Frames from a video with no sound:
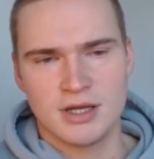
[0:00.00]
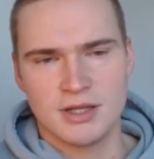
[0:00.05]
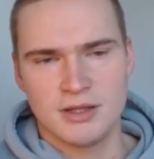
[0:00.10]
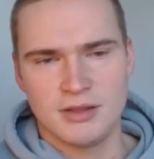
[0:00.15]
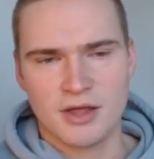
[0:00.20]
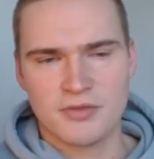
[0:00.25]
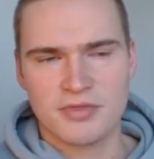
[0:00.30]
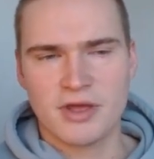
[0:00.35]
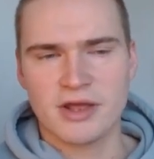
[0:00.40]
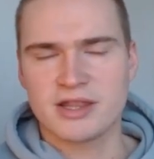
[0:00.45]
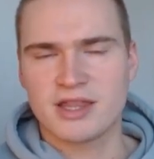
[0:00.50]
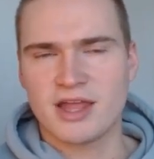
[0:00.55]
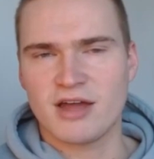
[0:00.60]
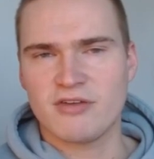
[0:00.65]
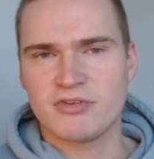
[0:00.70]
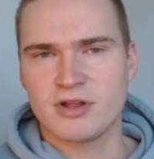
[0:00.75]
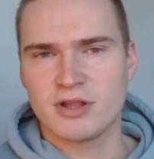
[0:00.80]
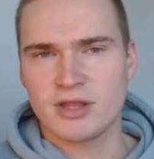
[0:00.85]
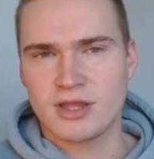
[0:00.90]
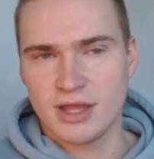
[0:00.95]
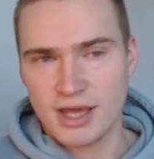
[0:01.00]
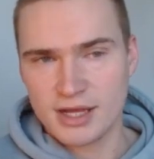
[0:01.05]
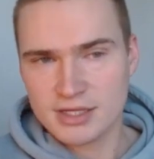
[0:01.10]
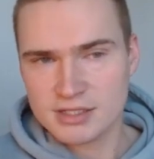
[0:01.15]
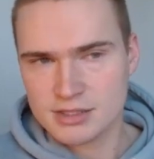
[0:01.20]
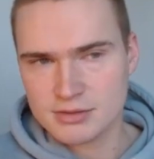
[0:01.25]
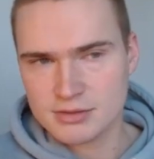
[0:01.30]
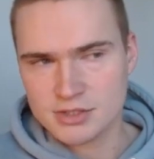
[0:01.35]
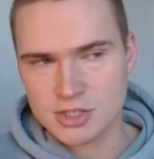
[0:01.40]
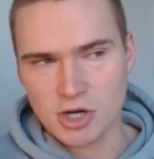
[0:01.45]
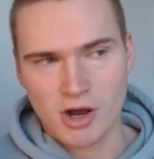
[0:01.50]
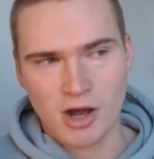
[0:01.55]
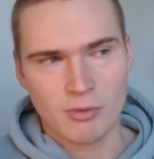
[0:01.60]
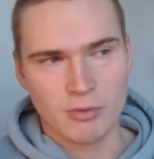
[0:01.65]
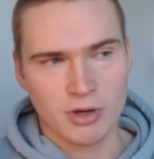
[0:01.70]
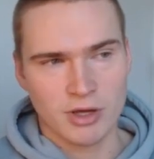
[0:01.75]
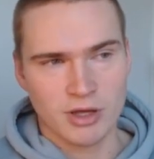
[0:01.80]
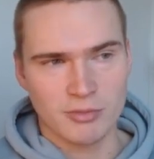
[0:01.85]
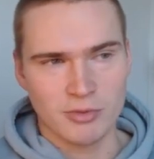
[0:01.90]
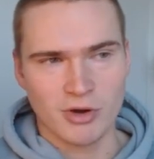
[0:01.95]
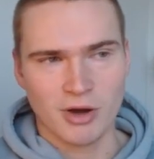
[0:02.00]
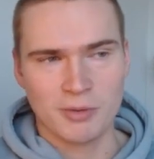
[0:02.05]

Nothing definite yet, so I will keep you